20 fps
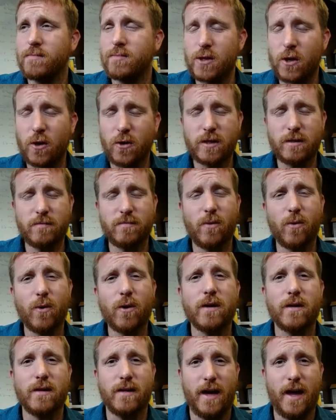So it's
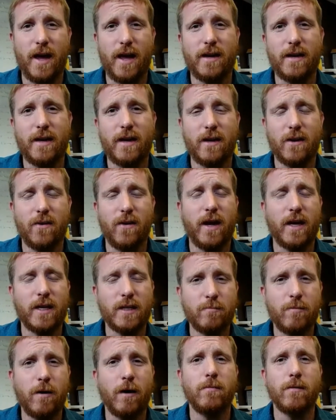important that
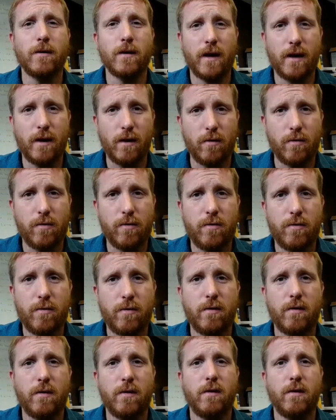as public health